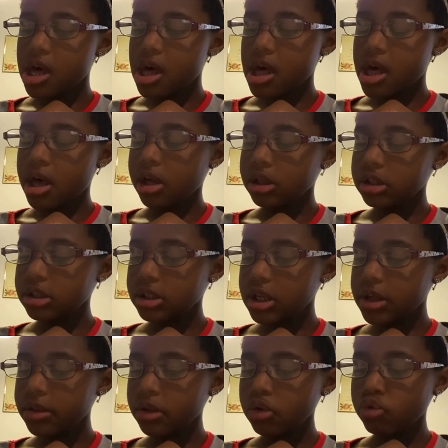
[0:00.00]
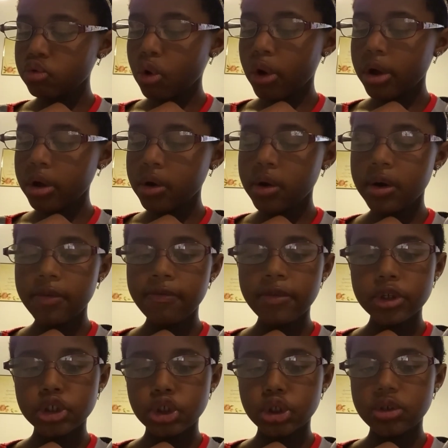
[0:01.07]
Elsa, the Royal
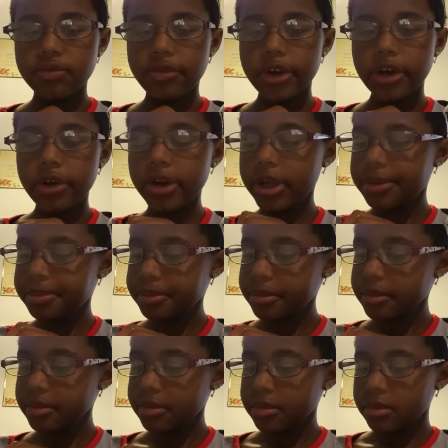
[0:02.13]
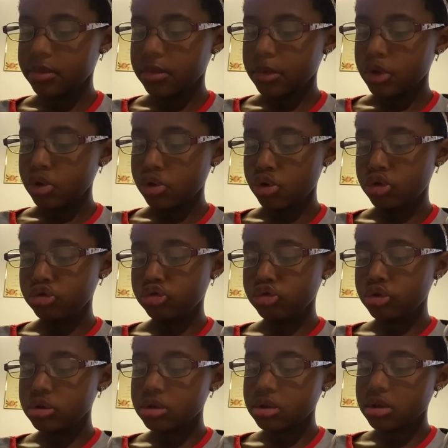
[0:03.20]
Adventure Fairy.
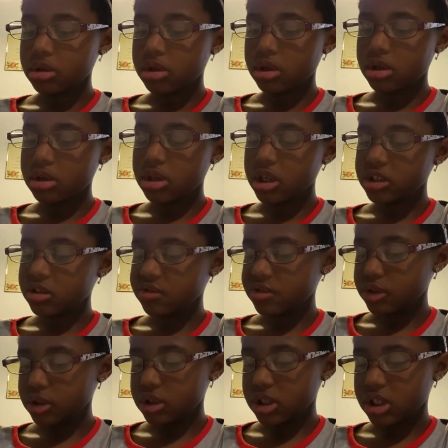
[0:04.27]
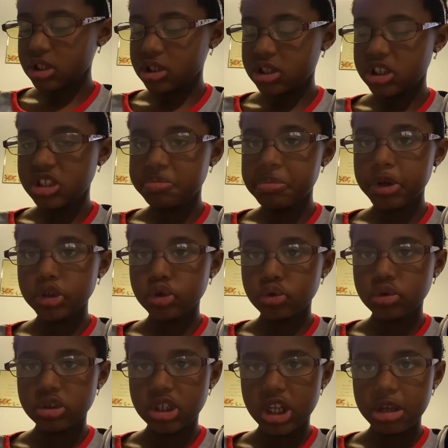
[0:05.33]
Join their next adventure in this special
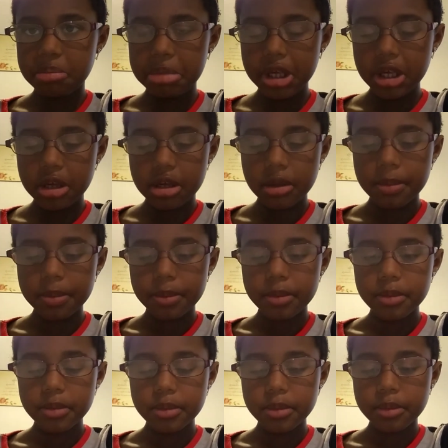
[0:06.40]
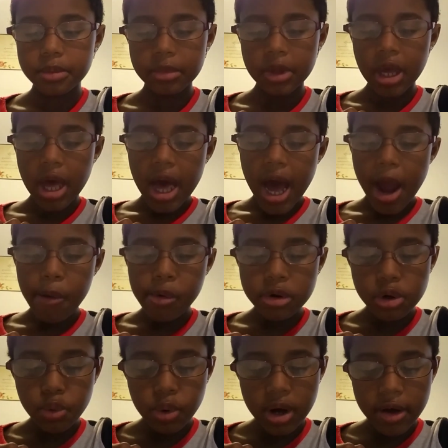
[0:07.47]
sneak peek. I
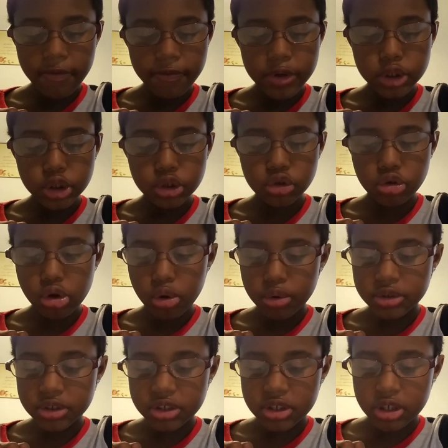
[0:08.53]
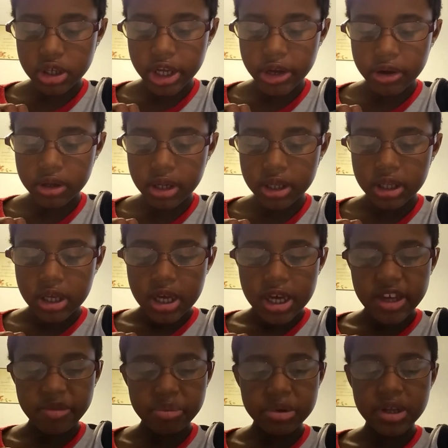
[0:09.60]
wonder what adventures Lois and Caroline
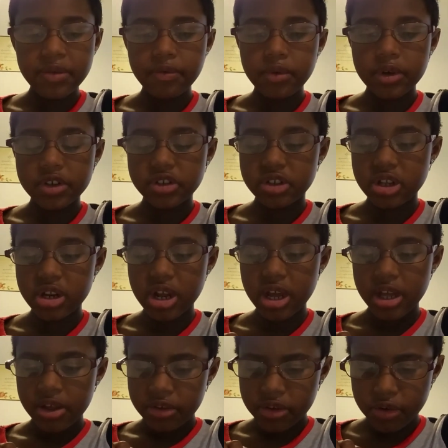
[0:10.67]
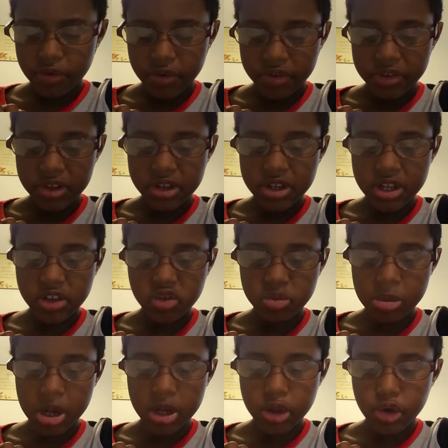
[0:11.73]
have planned for us tonight, said Chrissy,
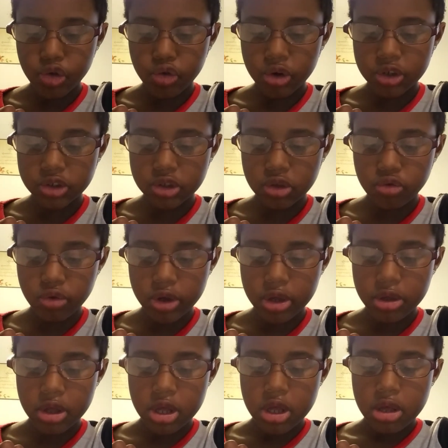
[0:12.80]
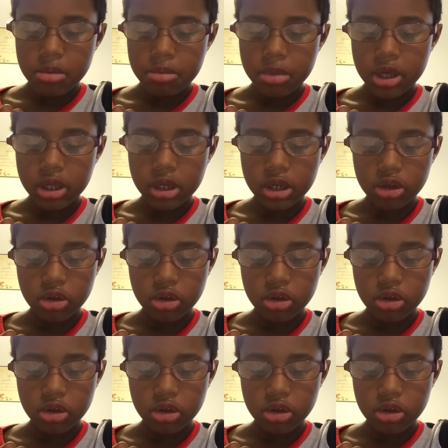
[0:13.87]
smiling across the grand banquet